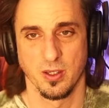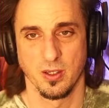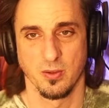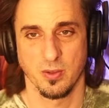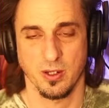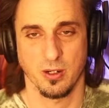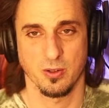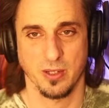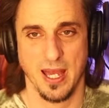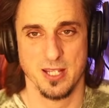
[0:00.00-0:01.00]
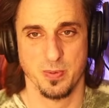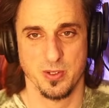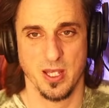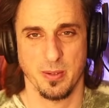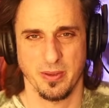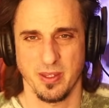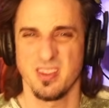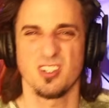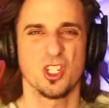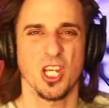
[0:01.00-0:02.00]
What Cardinal Casper said about
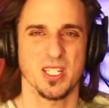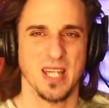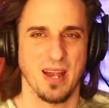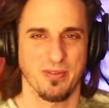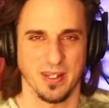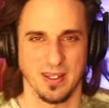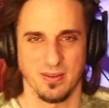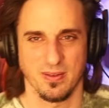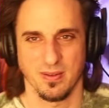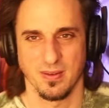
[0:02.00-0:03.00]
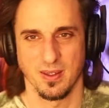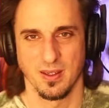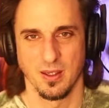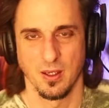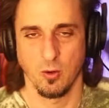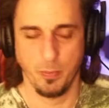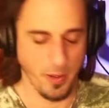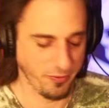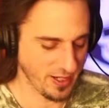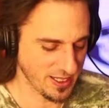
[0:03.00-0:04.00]
they're just Africans. Well, Pope
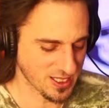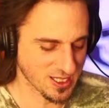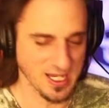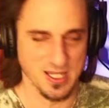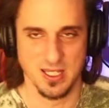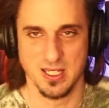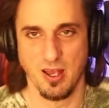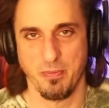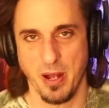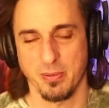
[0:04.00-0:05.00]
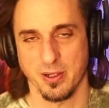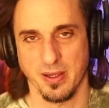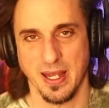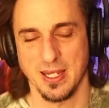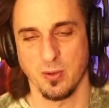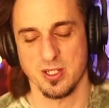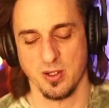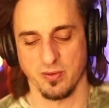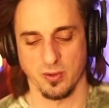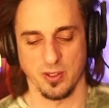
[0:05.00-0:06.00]
Francis says this stuff publicly anyway, so
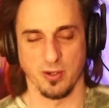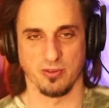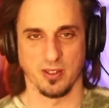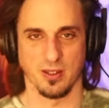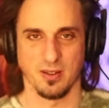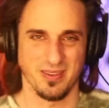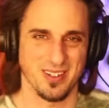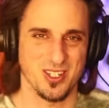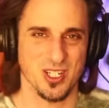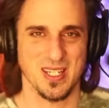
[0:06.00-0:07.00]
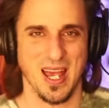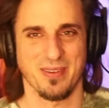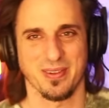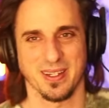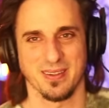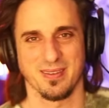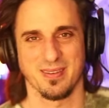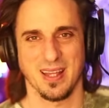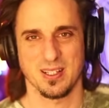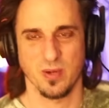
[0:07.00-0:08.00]
everyone knows it. Well, they're just Africans.
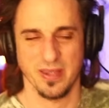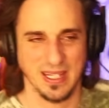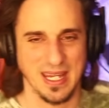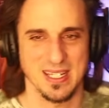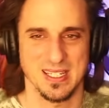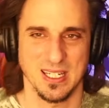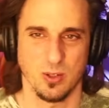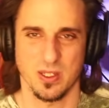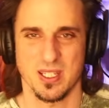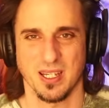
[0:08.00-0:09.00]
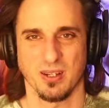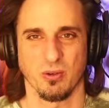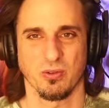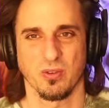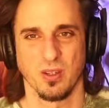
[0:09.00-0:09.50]
That's why they can't deal with Skittles.